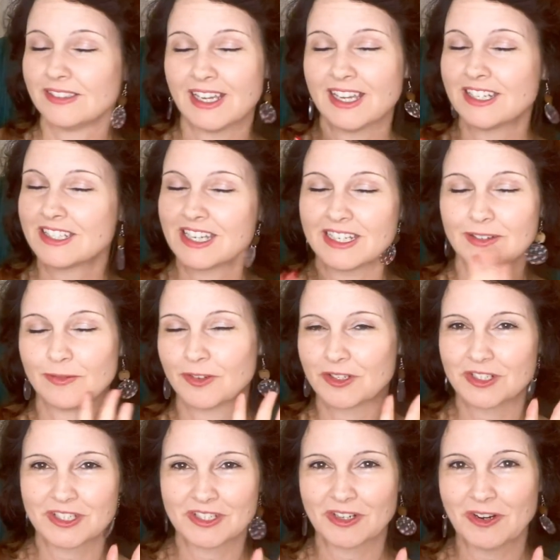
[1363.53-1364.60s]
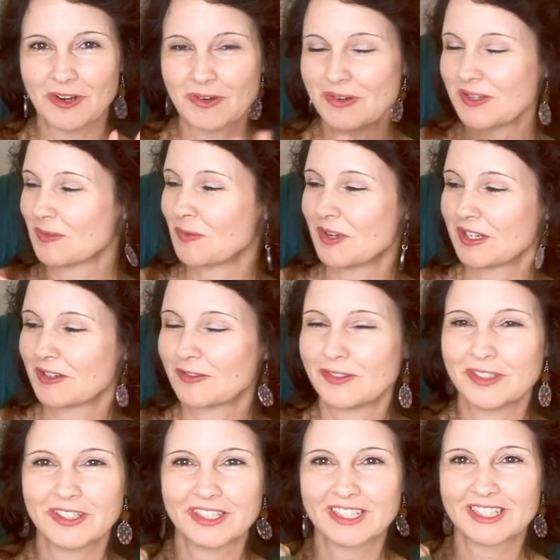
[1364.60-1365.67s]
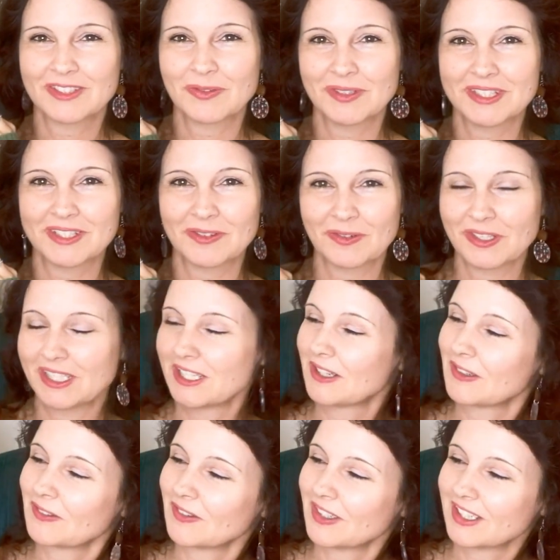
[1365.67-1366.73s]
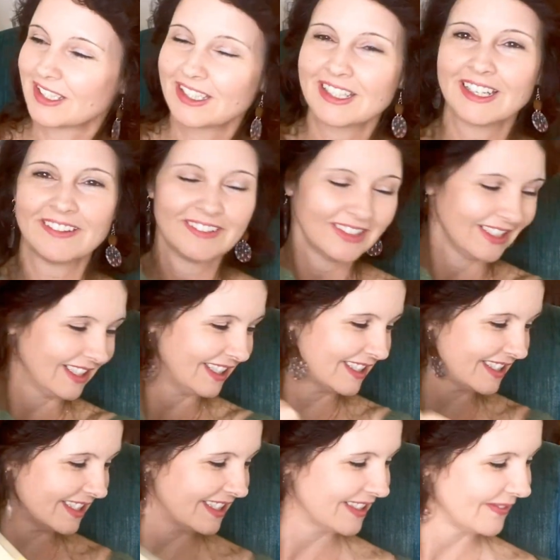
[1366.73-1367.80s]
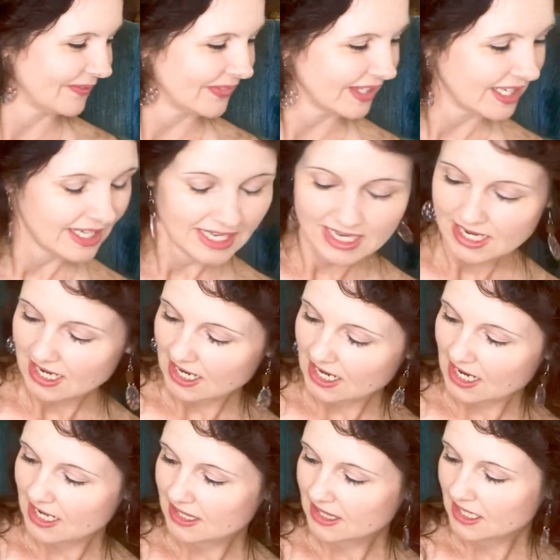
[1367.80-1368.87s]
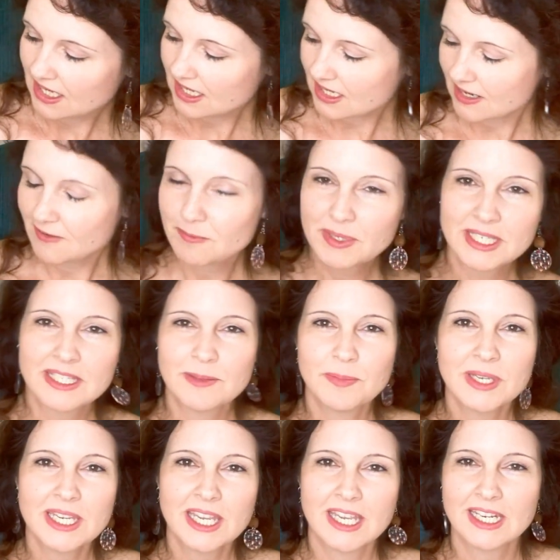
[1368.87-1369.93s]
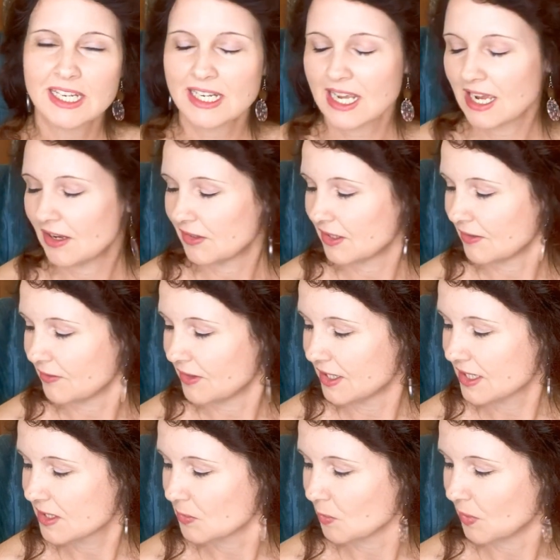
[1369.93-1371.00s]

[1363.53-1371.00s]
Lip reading: annotated versions are always wonderful, and this one's a really good one. I really liked it. And then I've been dipping in and out of this